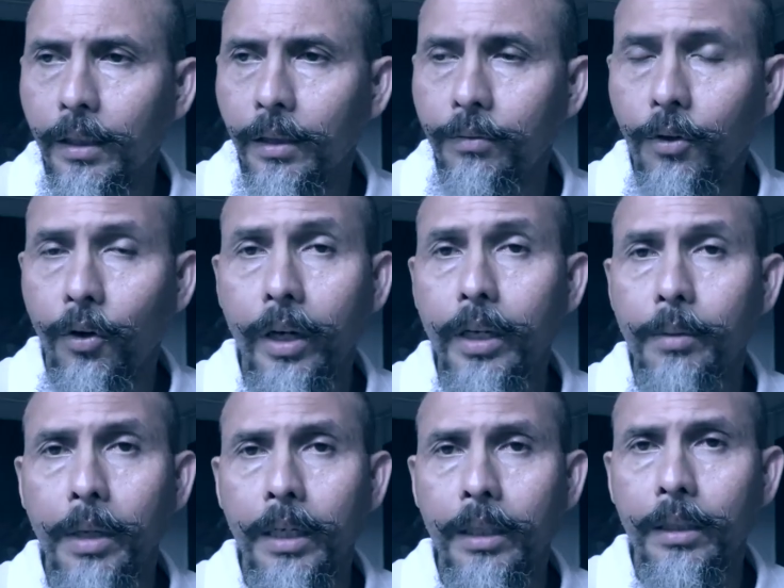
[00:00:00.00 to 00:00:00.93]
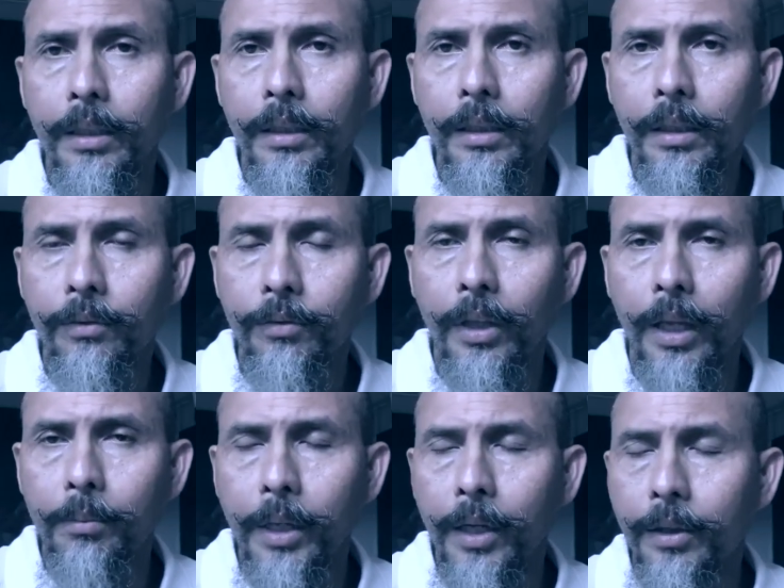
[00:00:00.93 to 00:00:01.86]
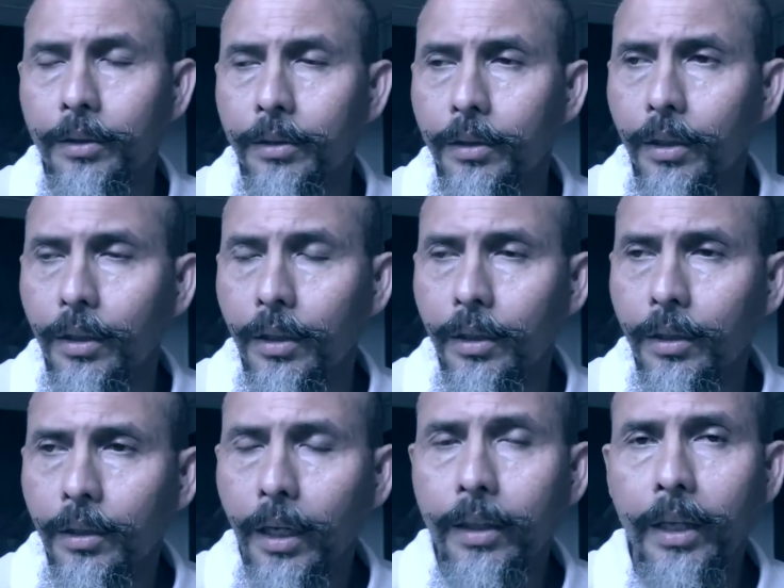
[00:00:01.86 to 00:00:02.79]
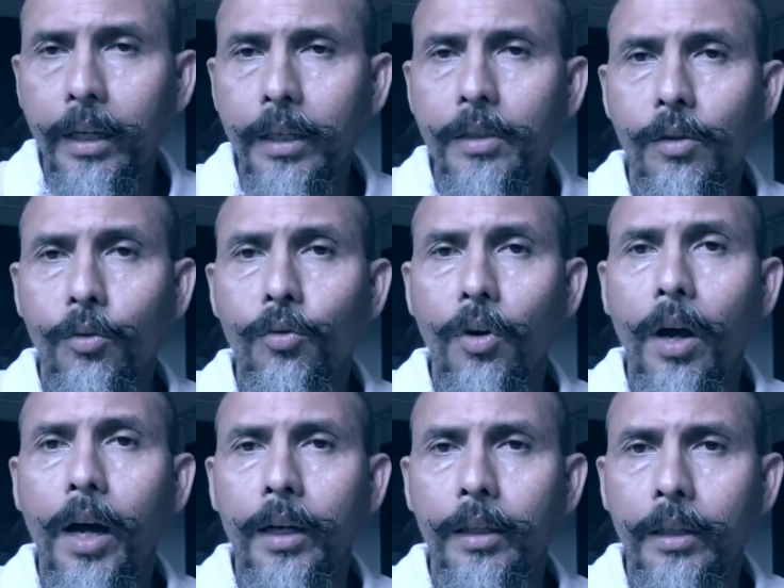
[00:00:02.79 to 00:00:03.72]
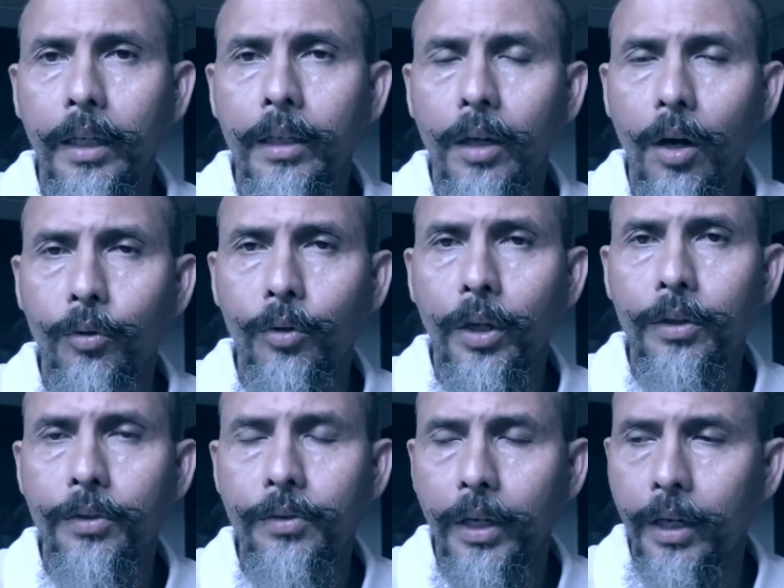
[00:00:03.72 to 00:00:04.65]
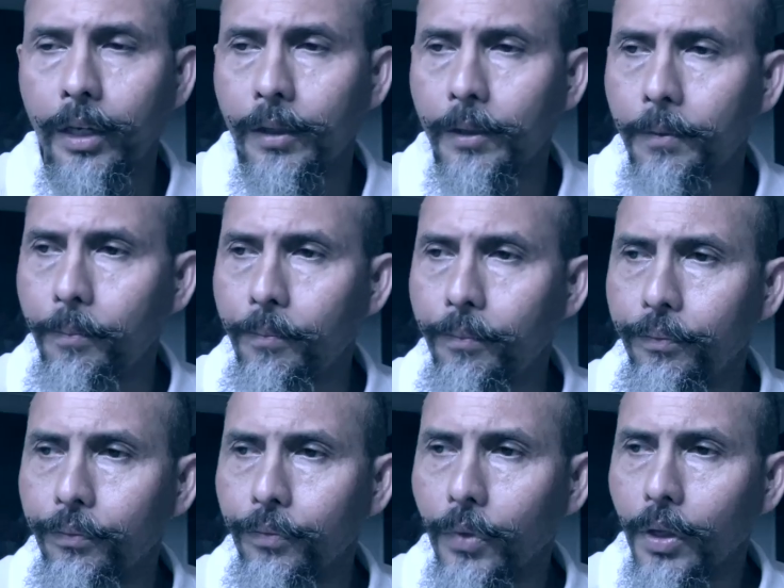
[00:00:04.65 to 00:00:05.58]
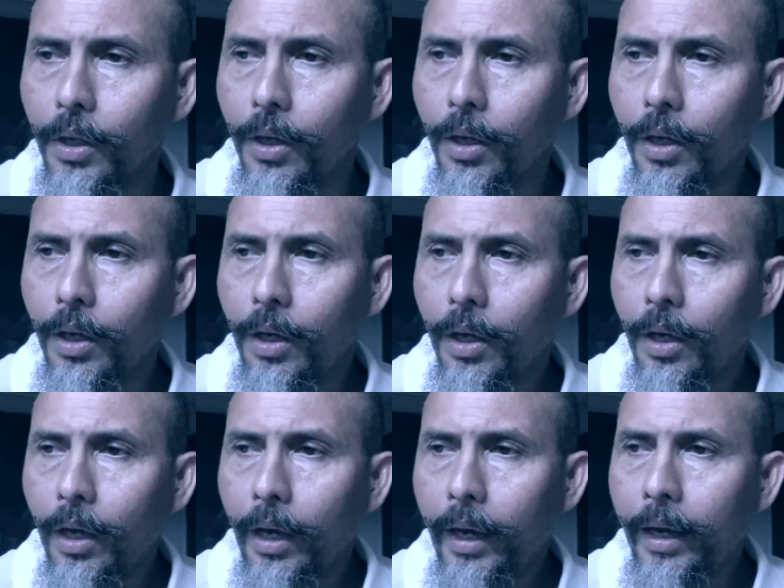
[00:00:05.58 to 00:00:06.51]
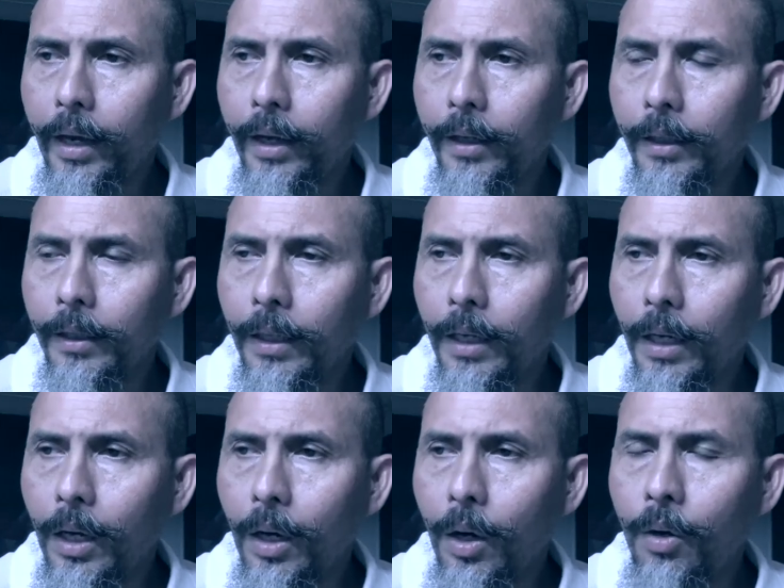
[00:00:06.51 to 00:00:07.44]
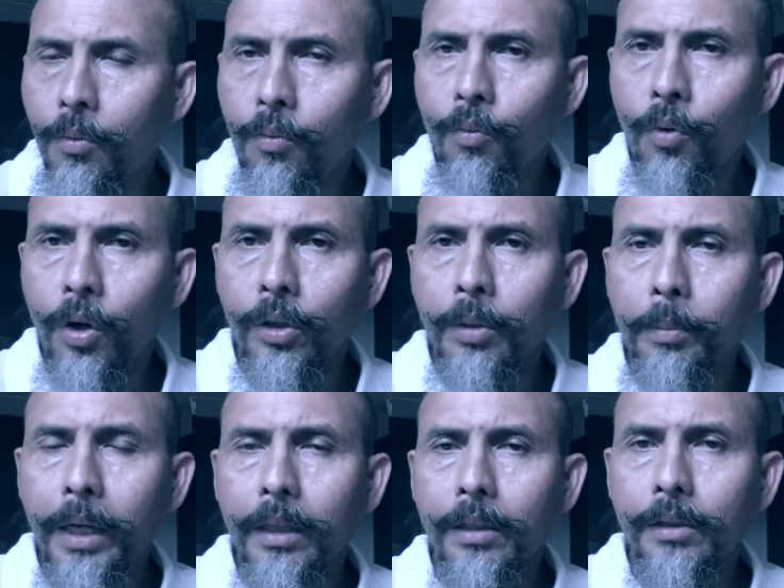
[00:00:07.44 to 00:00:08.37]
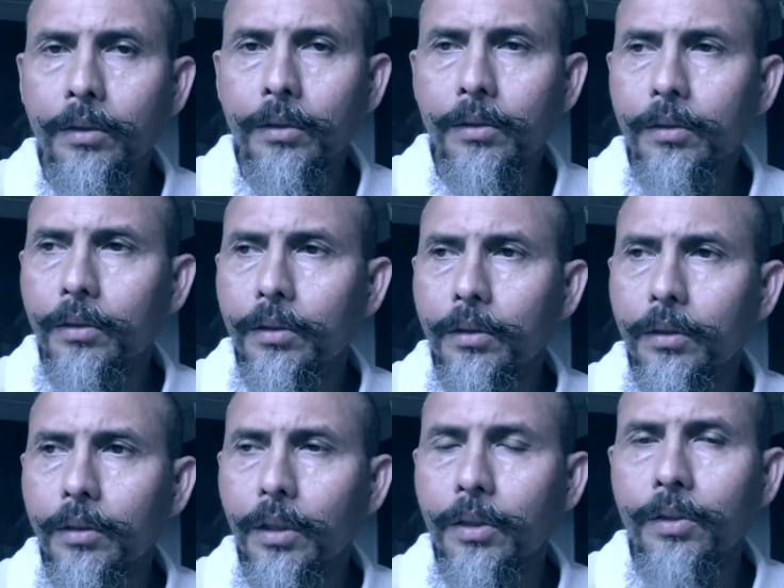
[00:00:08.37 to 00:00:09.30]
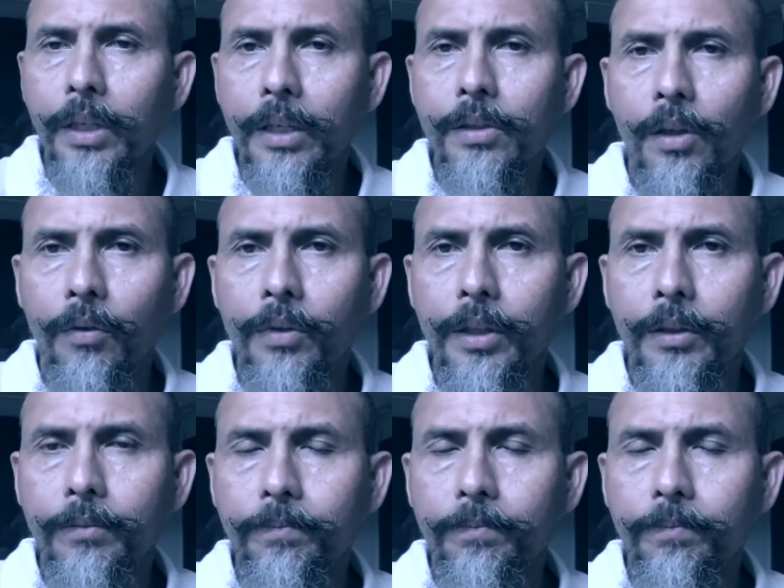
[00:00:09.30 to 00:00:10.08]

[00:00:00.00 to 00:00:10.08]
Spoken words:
for anybody for that matter, and that is the Qur'an, and how to understand and what to make sense of it.